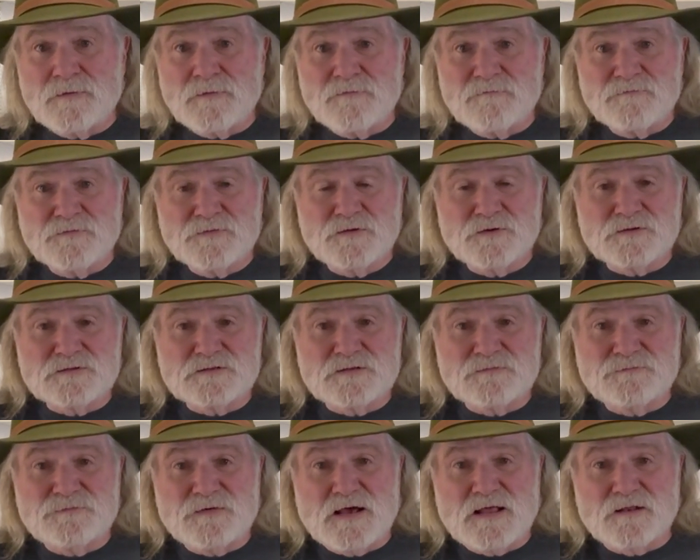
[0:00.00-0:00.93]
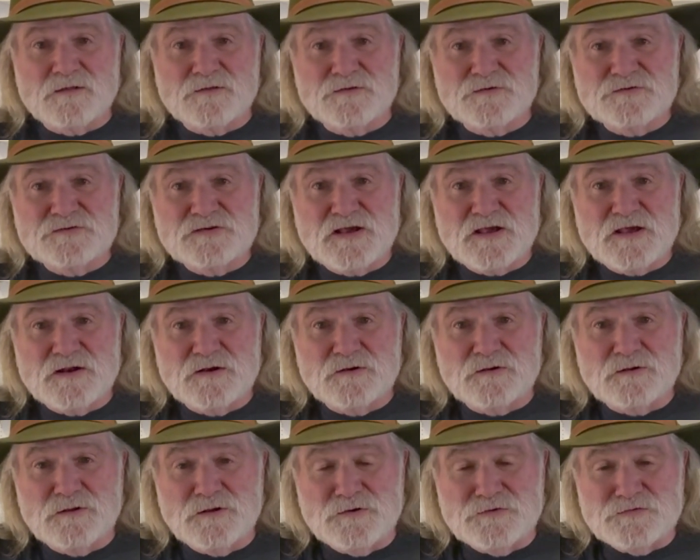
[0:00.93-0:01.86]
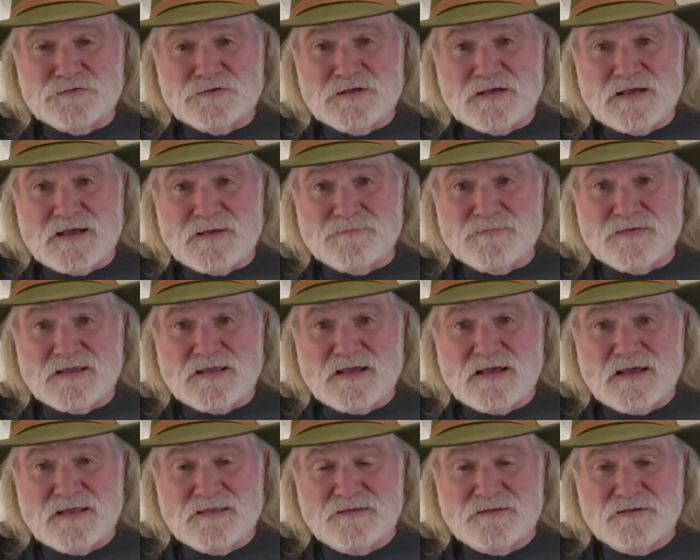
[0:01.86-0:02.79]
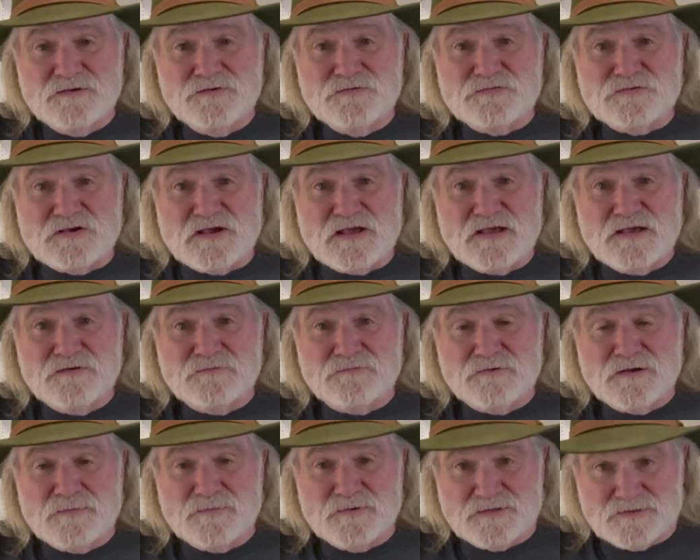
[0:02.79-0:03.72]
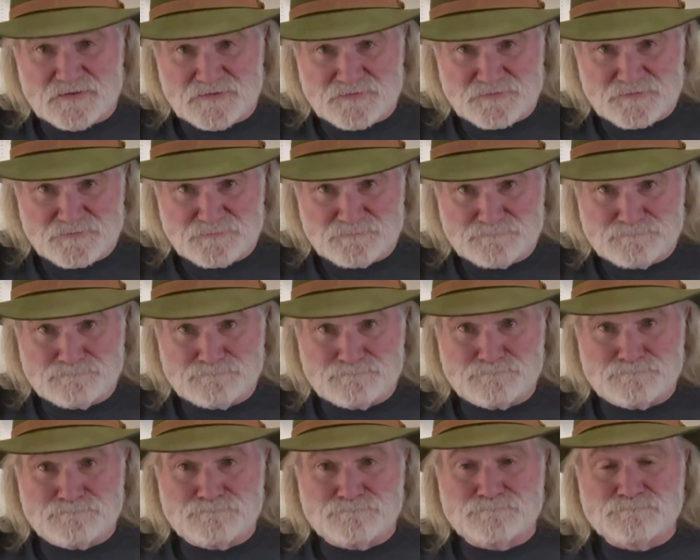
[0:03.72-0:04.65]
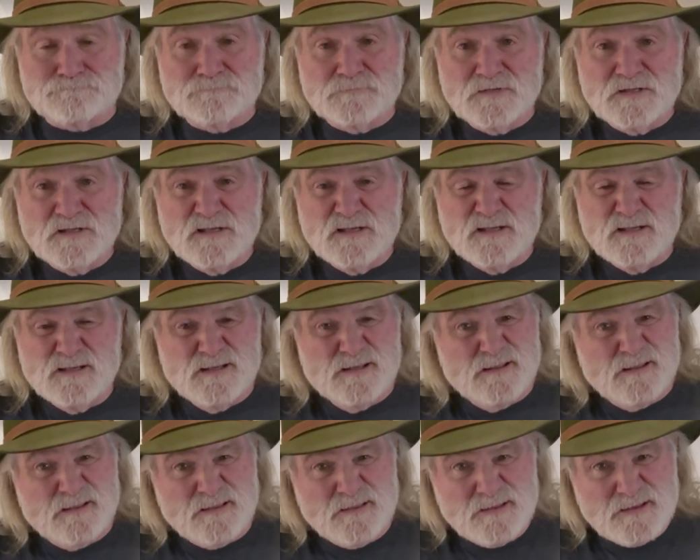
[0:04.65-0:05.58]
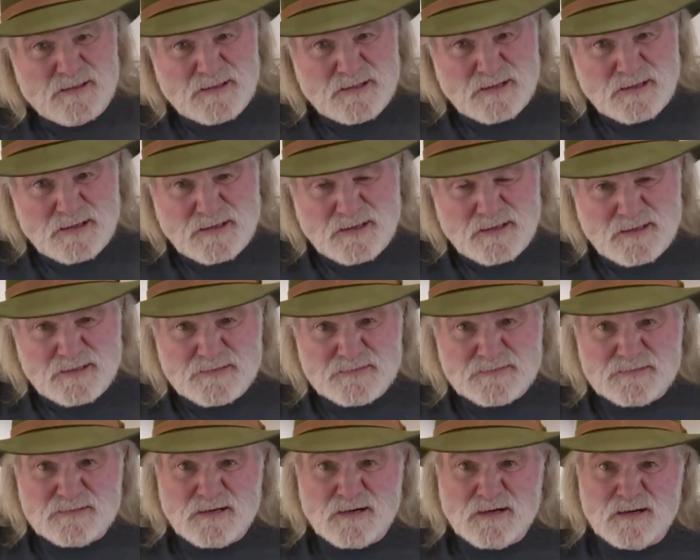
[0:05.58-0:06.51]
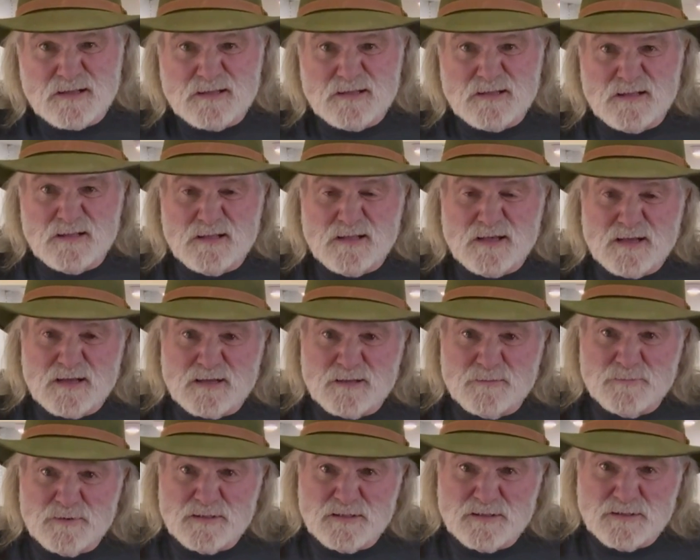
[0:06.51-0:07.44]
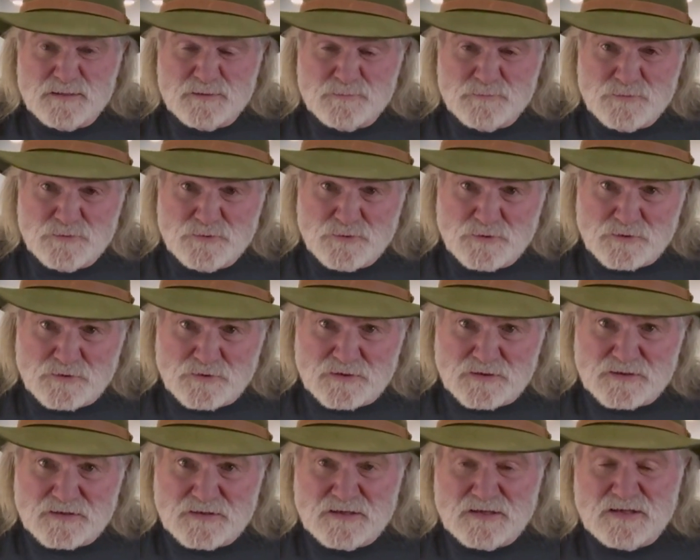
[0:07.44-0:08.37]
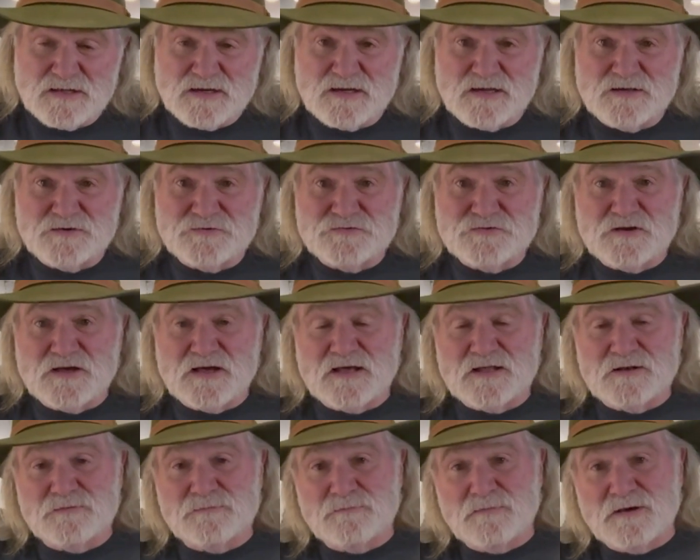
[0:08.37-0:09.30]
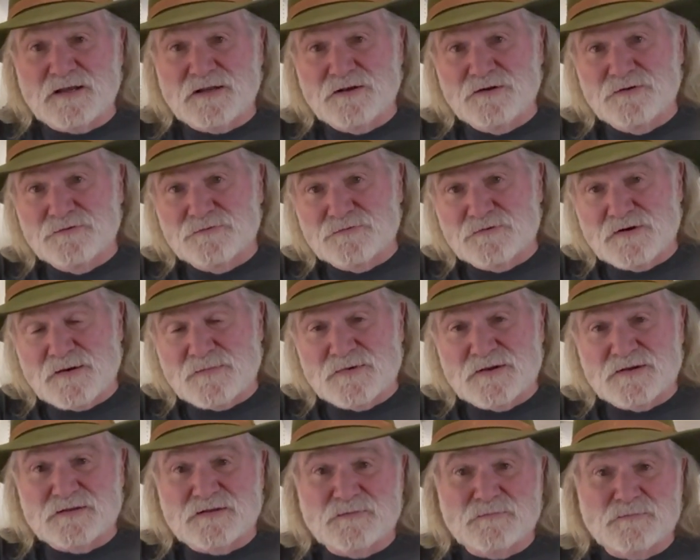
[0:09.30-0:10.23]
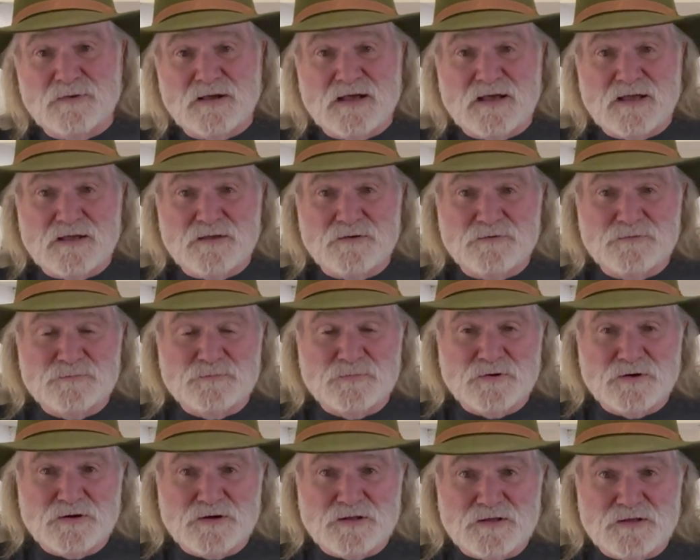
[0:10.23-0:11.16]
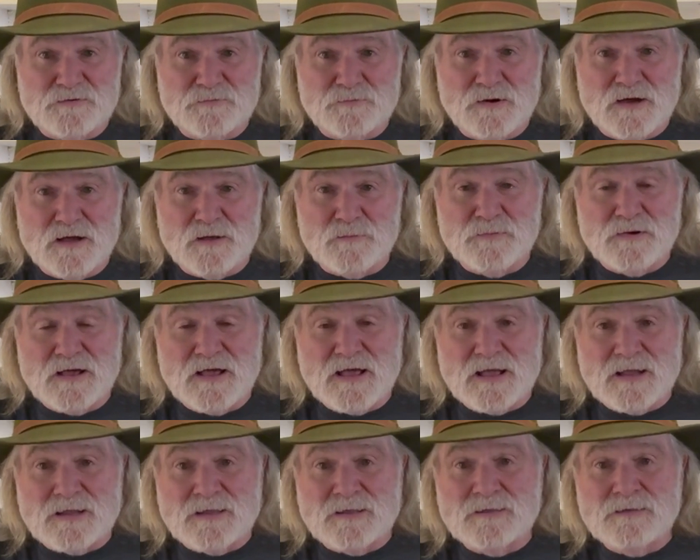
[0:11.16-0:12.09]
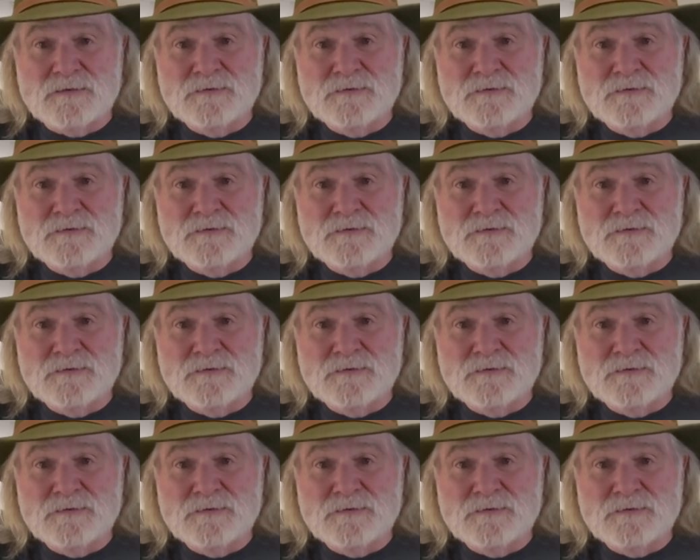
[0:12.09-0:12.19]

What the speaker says: for those that follow the channel closely, I'm the guy that used to hate Remingtons. Then I started to like them a little more, and then I shot my new Remington by Uberti a while back.